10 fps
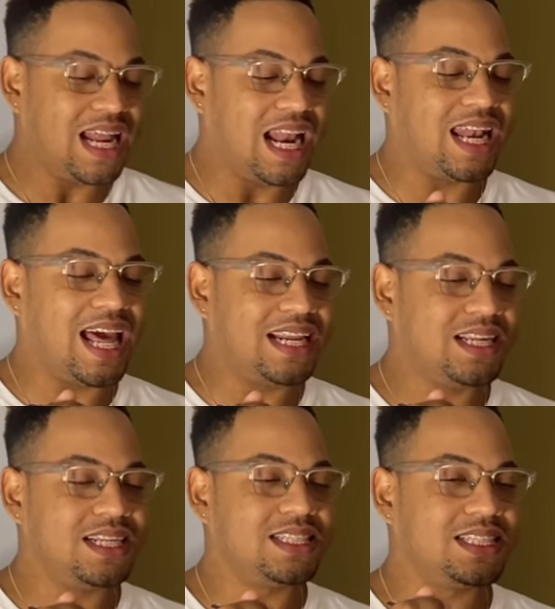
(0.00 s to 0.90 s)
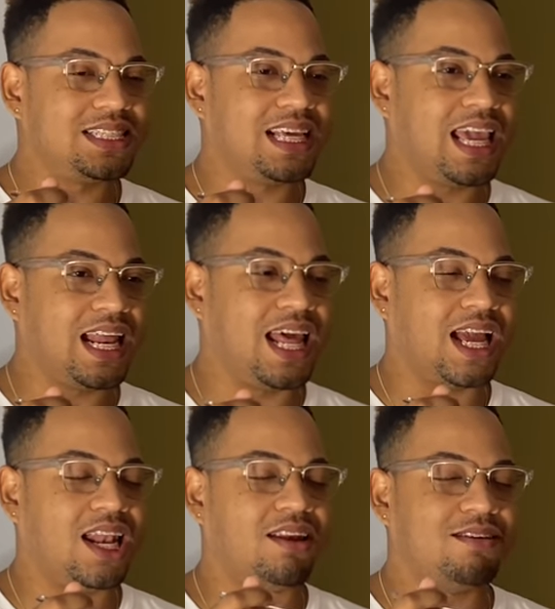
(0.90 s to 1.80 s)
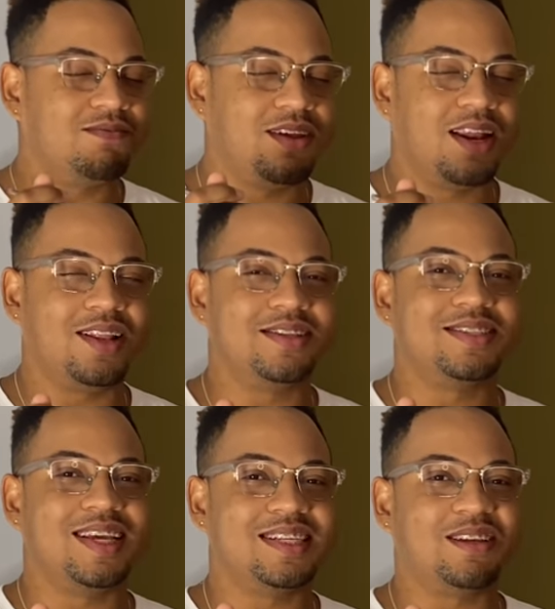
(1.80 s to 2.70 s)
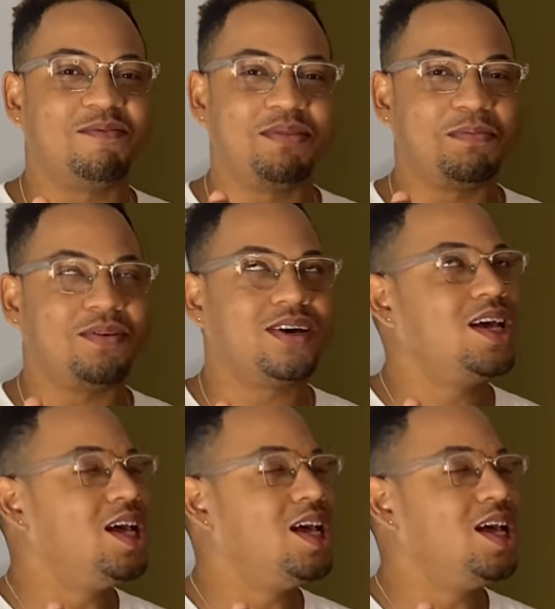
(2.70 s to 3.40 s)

like I like the little zing. Like I love the little taste of pepper.